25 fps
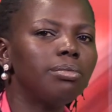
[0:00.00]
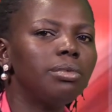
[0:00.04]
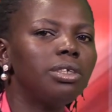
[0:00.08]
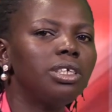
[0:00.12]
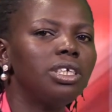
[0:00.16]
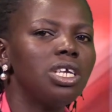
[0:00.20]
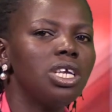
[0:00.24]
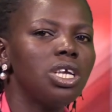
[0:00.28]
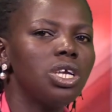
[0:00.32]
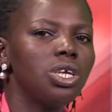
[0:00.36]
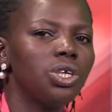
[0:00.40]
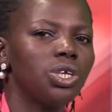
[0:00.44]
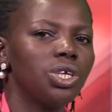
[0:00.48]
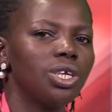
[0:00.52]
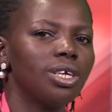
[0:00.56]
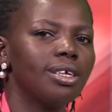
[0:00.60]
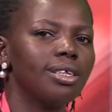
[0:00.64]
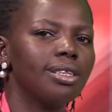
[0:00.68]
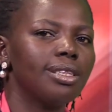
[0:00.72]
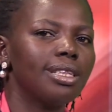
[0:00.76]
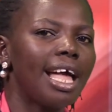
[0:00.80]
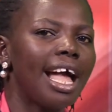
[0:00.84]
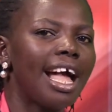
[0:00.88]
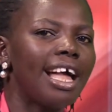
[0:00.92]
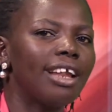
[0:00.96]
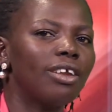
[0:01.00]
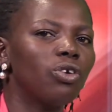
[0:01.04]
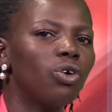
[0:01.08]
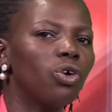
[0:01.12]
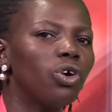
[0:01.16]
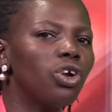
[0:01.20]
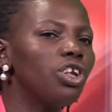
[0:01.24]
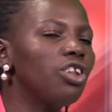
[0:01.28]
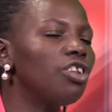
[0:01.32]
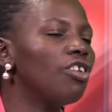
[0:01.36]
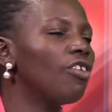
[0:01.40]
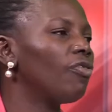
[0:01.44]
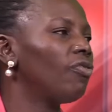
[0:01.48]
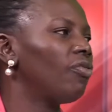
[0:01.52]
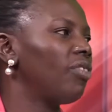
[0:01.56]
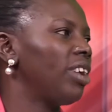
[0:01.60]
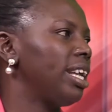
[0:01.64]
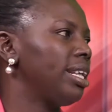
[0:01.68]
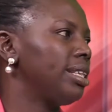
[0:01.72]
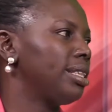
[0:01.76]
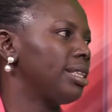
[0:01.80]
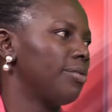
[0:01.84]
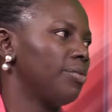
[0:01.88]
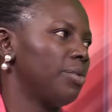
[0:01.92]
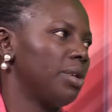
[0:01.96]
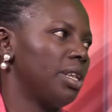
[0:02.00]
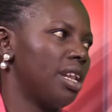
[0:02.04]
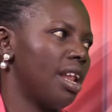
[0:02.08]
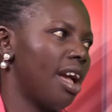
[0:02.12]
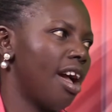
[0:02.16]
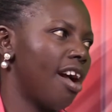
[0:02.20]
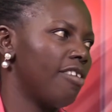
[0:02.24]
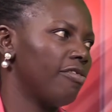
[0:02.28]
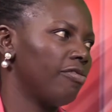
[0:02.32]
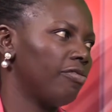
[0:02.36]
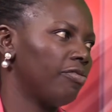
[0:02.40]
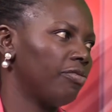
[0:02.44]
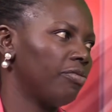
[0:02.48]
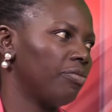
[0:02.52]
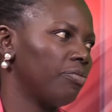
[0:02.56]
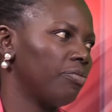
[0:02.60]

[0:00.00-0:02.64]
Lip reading: teachers are not innovative enough.